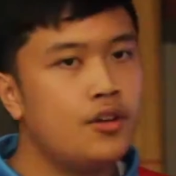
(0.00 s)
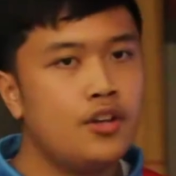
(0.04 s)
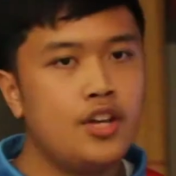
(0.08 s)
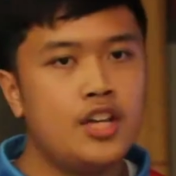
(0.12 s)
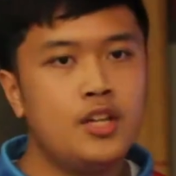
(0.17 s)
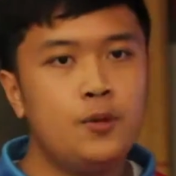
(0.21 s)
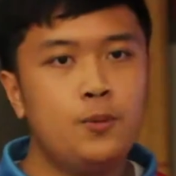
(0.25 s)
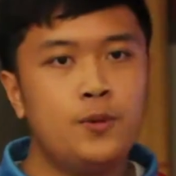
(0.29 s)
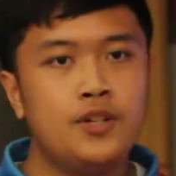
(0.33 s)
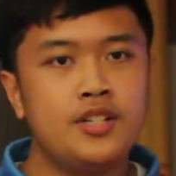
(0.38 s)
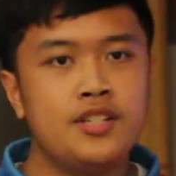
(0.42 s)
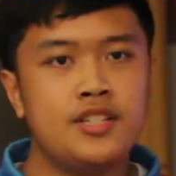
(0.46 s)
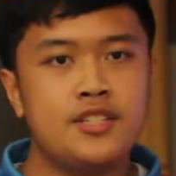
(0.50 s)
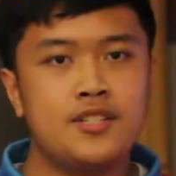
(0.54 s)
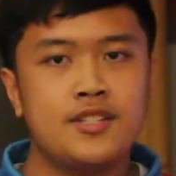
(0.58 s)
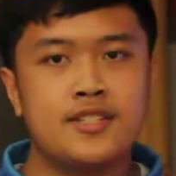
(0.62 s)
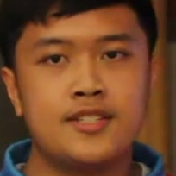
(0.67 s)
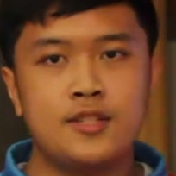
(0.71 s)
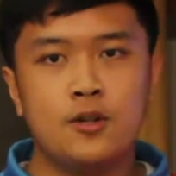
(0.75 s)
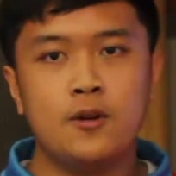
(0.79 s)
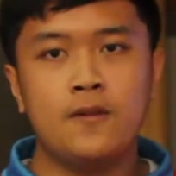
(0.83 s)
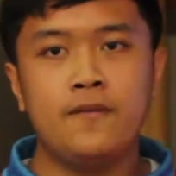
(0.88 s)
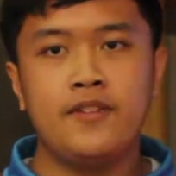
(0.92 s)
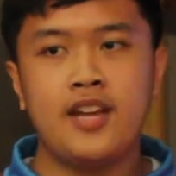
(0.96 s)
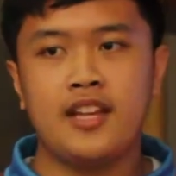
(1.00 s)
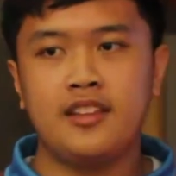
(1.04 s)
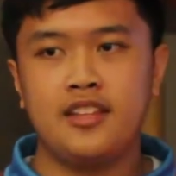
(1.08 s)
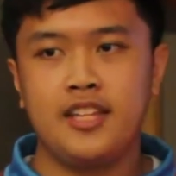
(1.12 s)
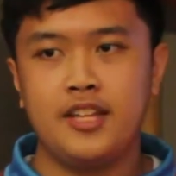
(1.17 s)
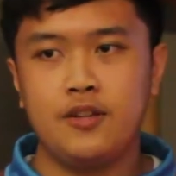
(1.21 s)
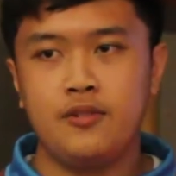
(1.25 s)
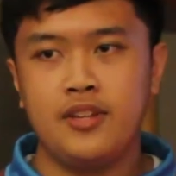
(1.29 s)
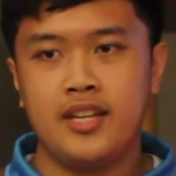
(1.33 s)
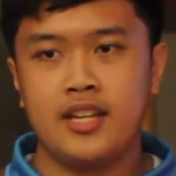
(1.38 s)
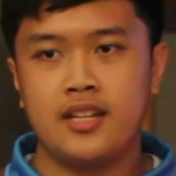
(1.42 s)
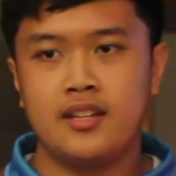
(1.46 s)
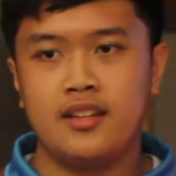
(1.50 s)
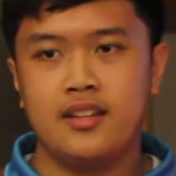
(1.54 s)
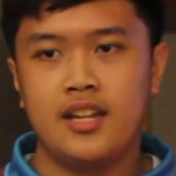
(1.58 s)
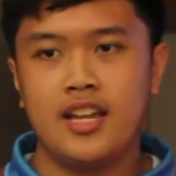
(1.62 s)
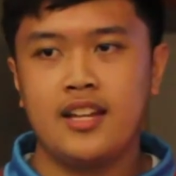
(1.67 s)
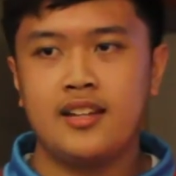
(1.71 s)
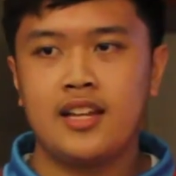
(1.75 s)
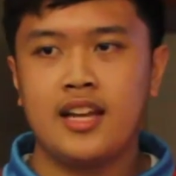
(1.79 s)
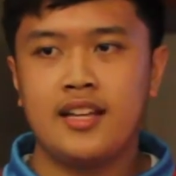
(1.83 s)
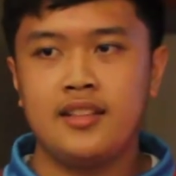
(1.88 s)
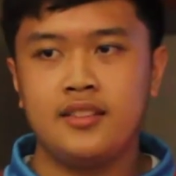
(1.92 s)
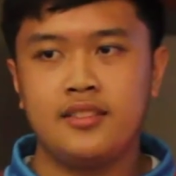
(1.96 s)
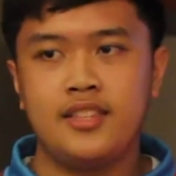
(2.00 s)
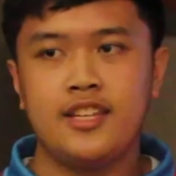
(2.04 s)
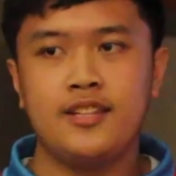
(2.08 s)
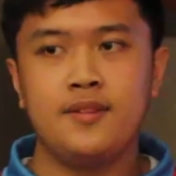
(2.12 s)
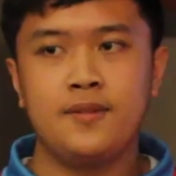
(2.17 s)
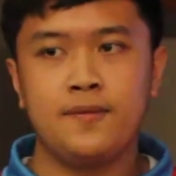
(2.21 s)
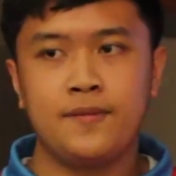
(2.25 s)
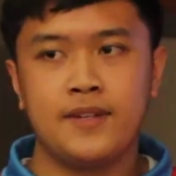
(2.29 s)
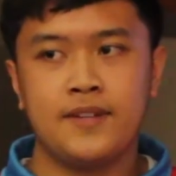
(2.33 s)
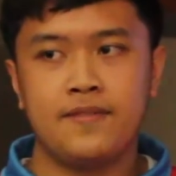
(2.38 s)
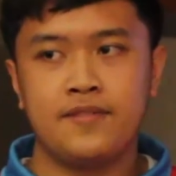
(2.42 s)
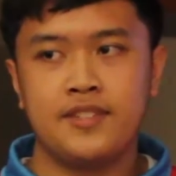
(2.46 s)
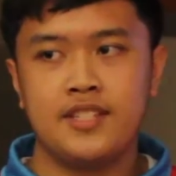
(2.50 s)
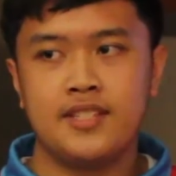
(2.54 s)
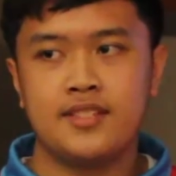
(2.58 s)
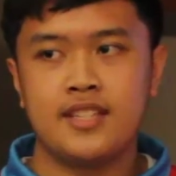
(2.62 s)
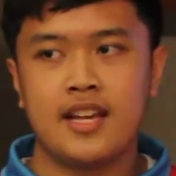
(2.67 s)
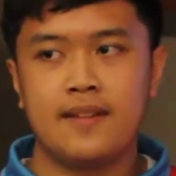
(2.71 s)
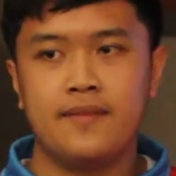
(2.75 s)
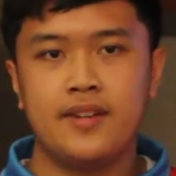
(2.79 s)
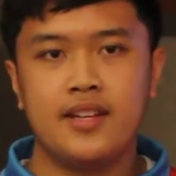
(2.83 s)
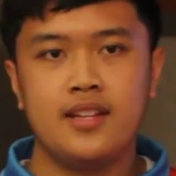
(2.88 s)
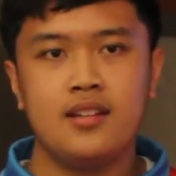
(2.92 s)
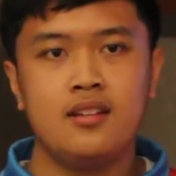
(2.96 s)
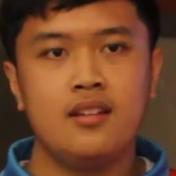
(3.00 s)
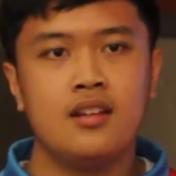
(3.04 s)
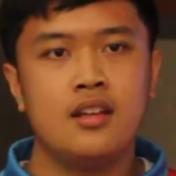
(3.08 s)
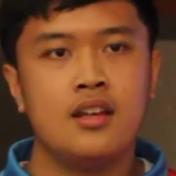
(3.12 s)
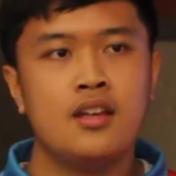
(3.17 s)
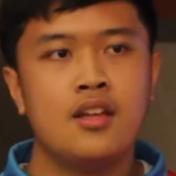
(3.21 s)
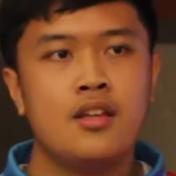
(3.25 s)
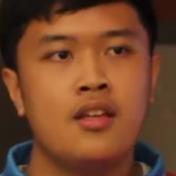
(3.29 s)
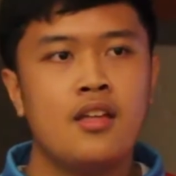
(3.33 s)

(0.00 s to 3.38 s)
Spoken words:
It was the Soviet Union in 1957